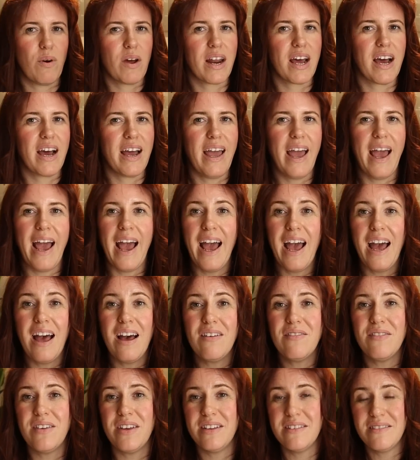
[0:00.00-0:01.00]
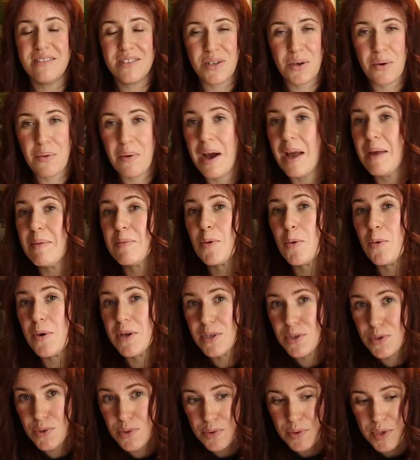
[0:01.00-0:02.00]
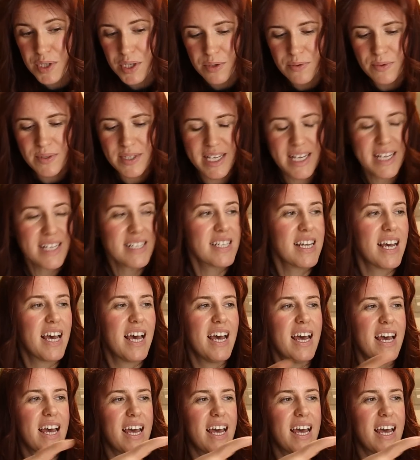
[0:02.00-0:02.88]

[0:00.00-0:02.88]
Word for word: what I have, and so I'm going to use it.